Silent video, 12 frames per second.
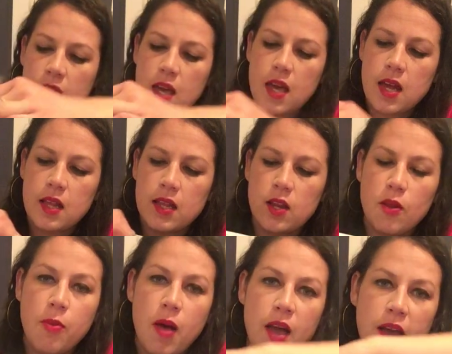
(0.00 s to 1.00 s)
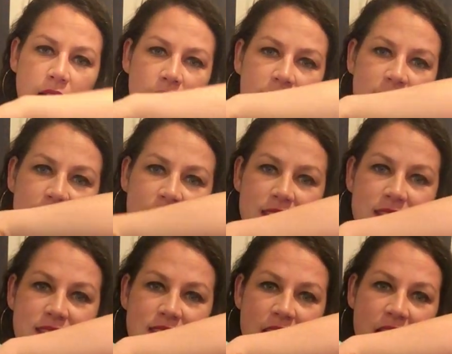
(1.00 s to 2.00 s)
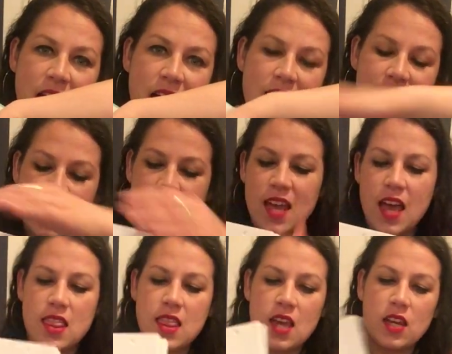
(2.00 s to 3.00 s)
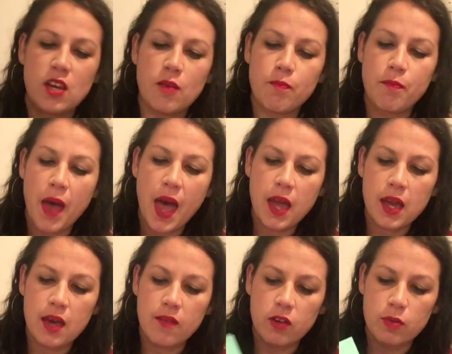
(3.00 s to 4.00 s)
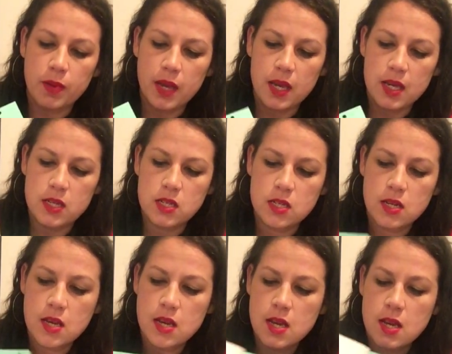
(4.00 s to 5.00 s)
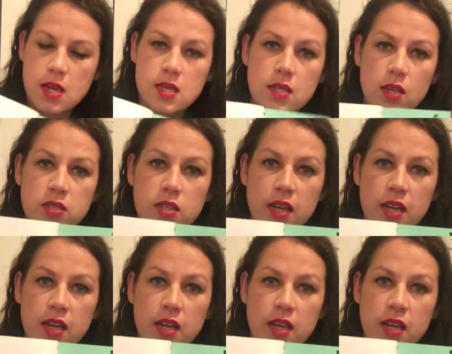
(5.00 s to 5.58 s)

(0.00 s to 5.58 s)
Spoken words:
and a little pocket on this side. And then your back cover page is also